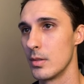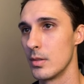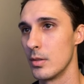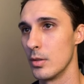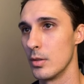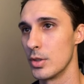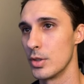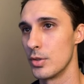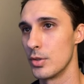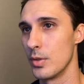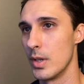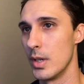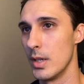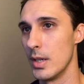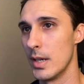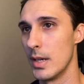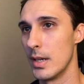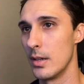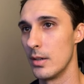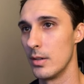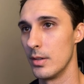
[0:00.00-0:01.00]
or straighten
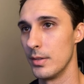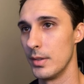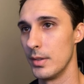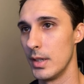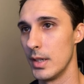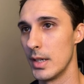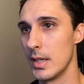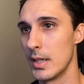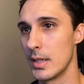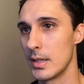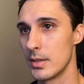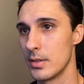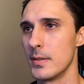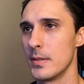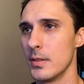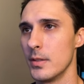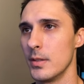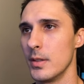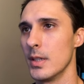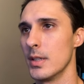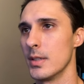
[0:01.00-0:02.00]
out on the X.
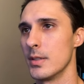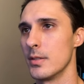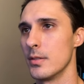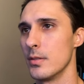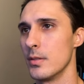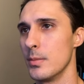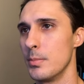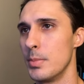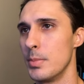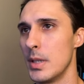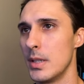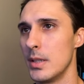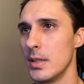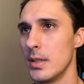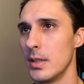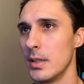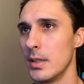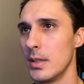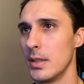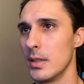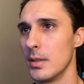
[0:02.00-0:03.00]
So yeah, so
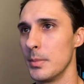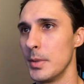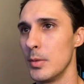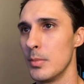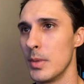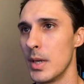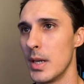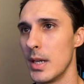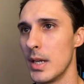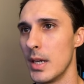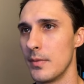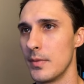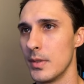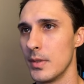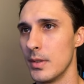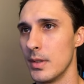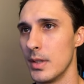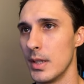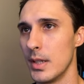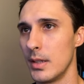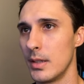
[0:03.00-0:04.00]
depending, you might have to
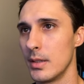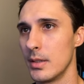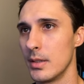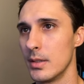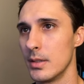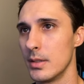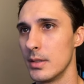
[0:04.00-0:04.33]
like,